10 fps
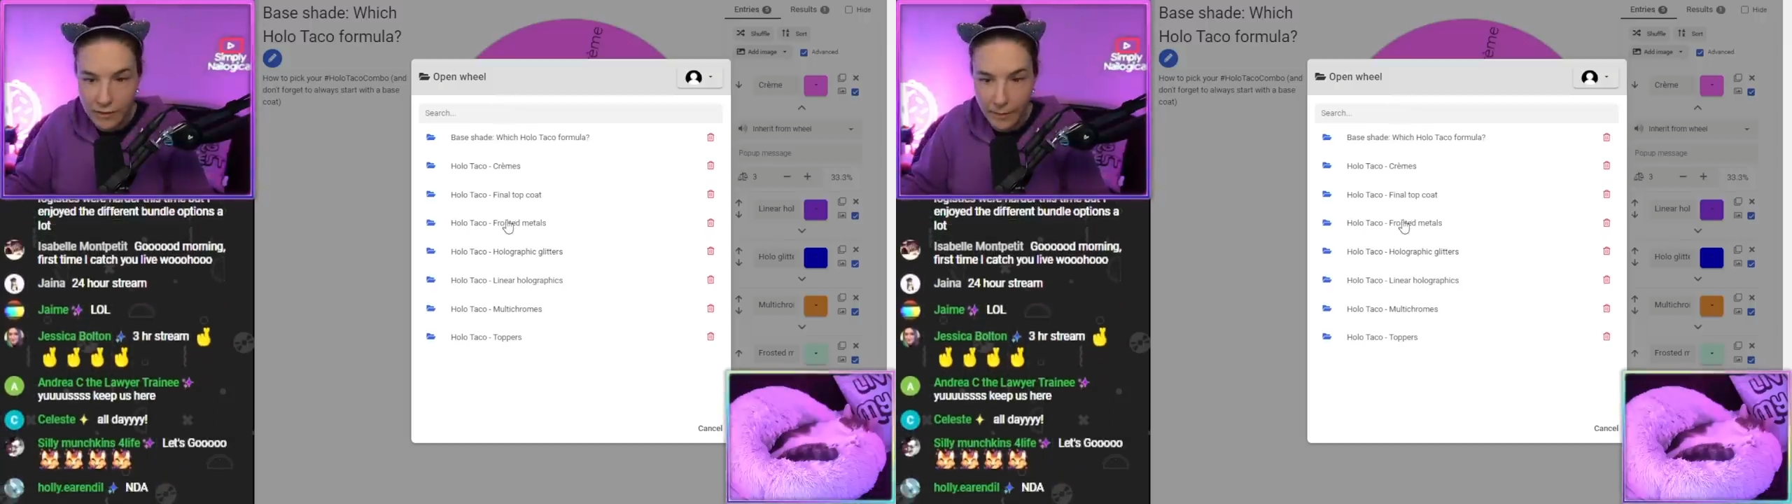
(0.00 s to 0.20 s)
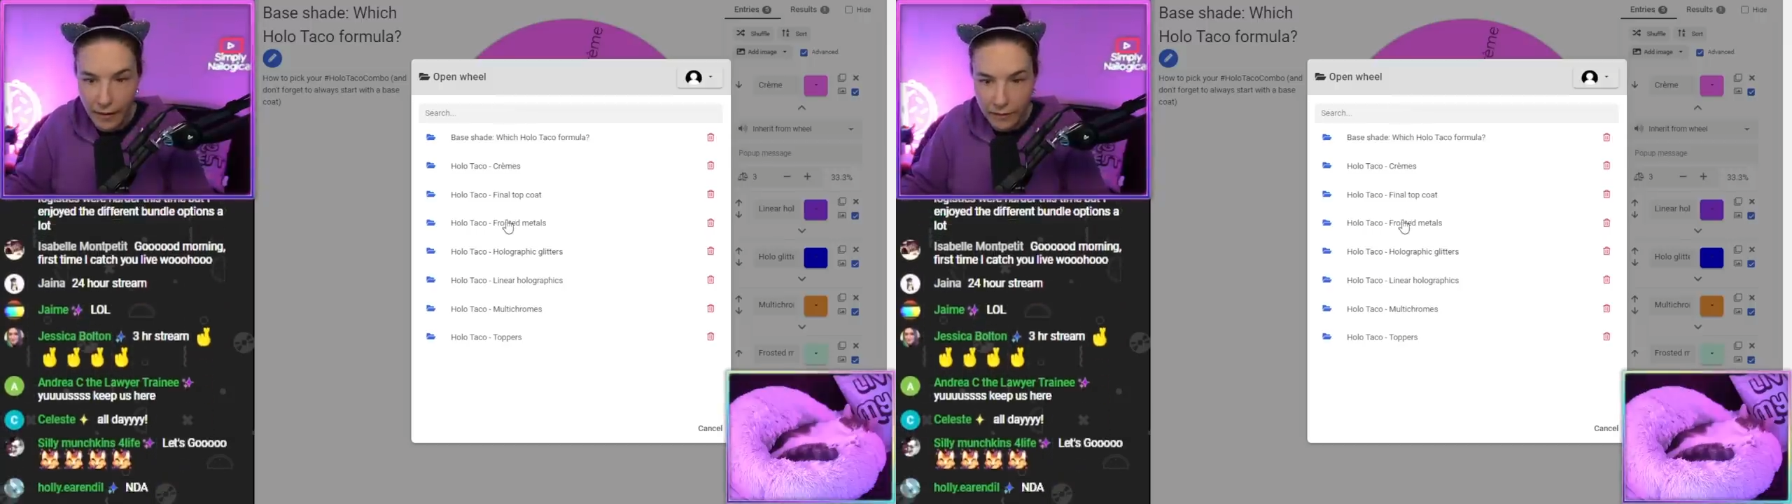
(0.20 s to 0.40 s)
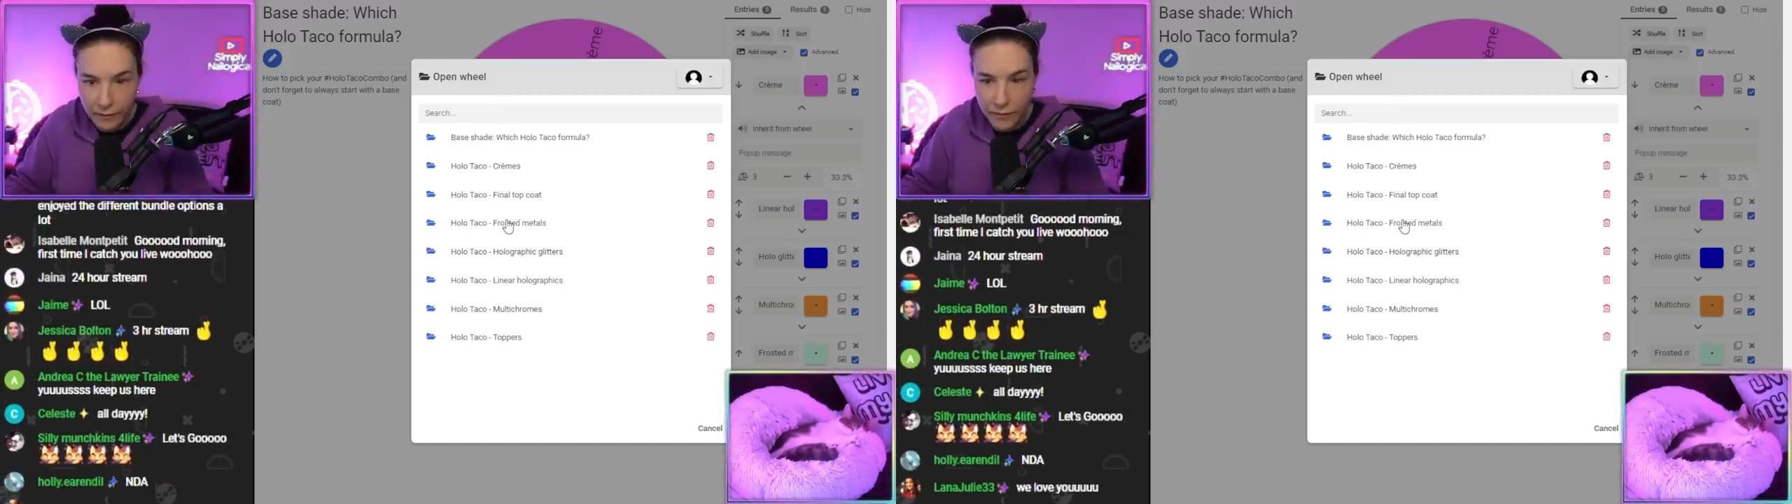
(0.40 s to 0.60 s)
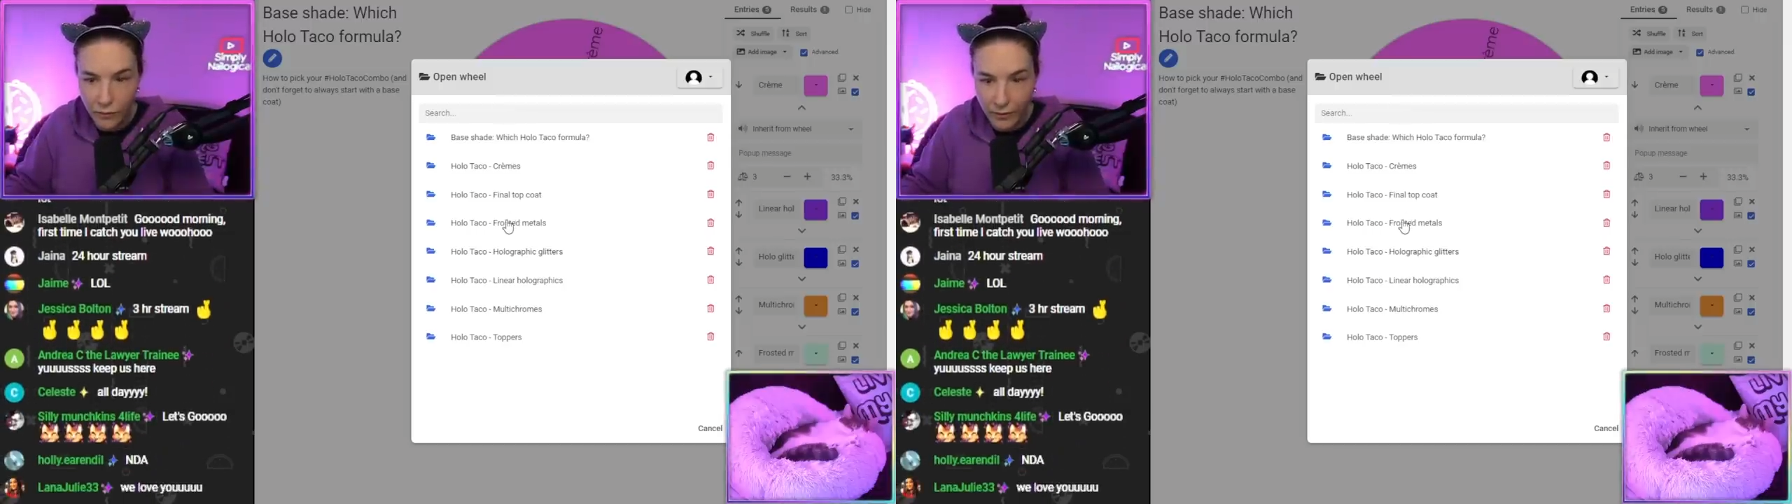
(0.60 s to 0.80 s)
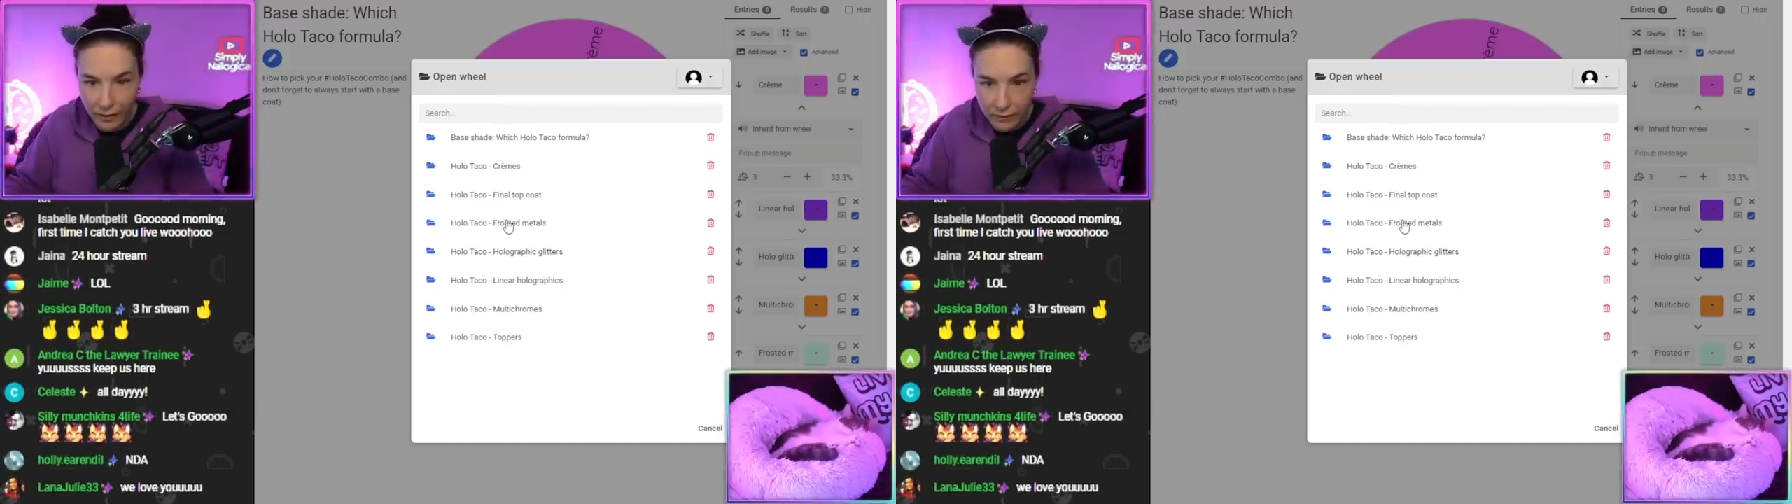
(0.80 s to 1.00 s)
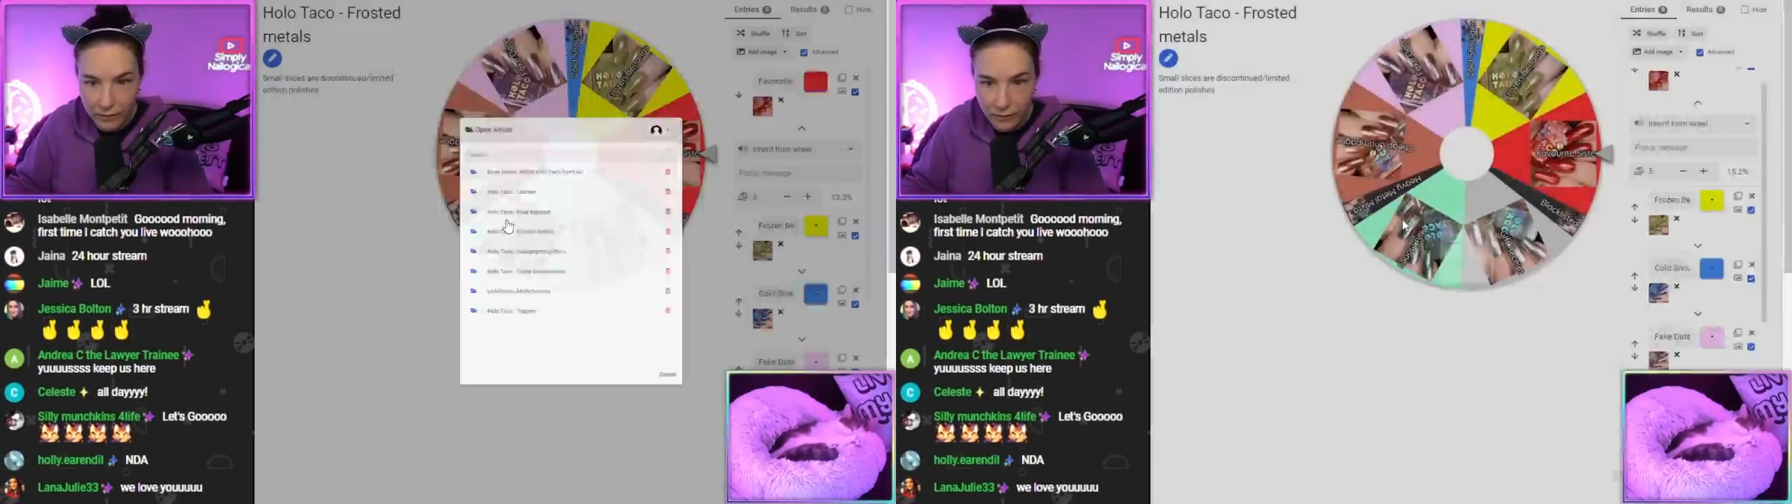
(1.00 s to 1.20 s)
metals wheel.